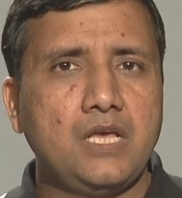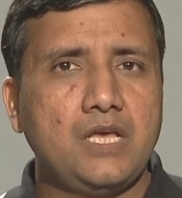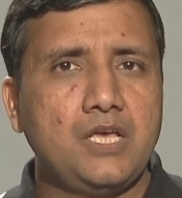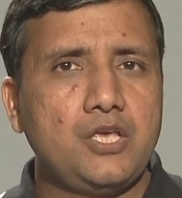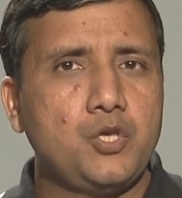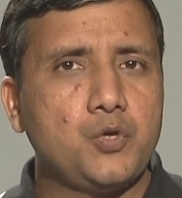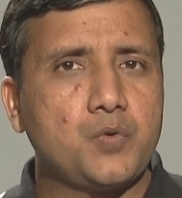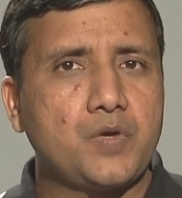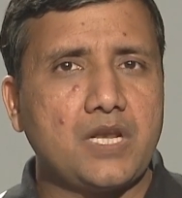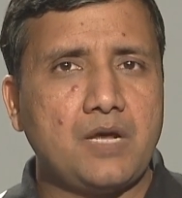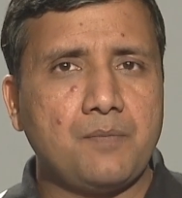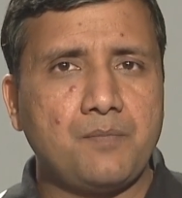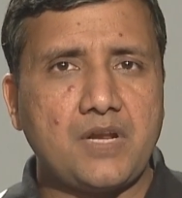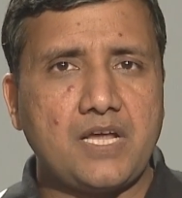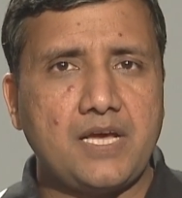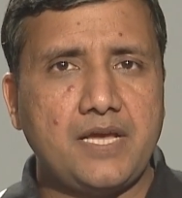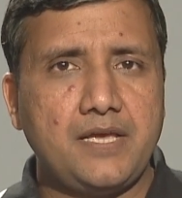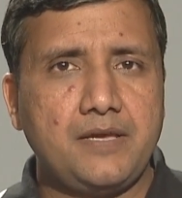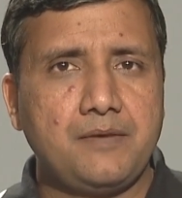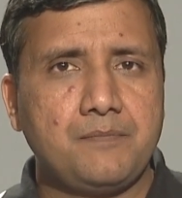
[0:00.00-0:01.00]
You can
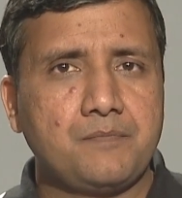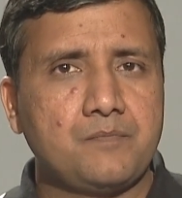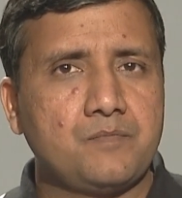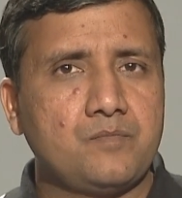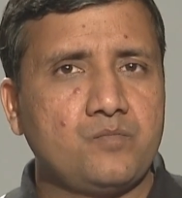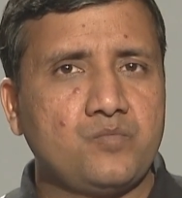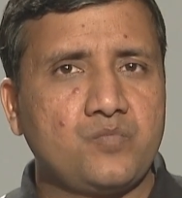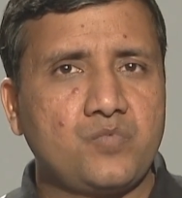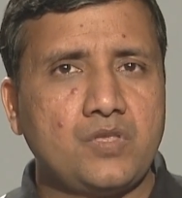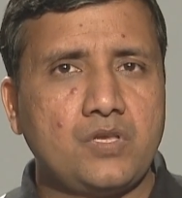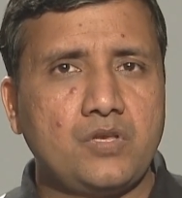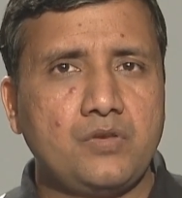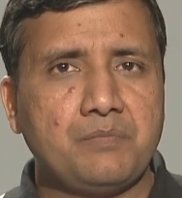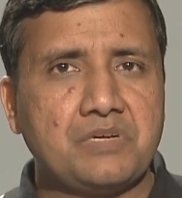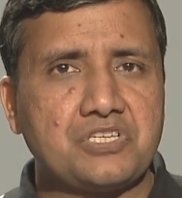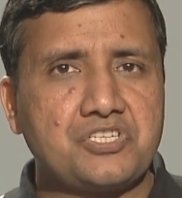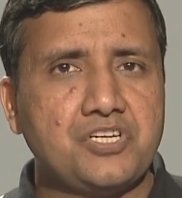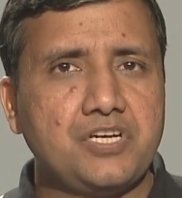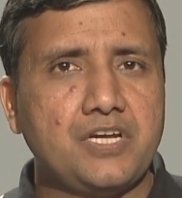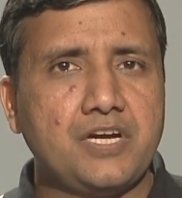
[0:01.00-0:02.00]
apply
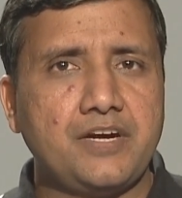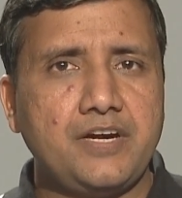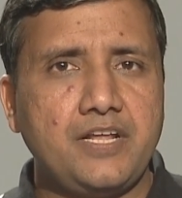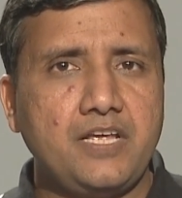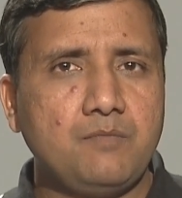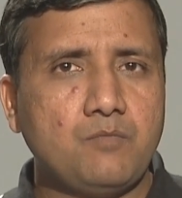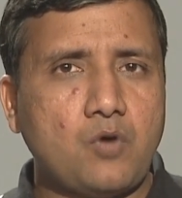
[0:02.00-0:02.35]
machine learning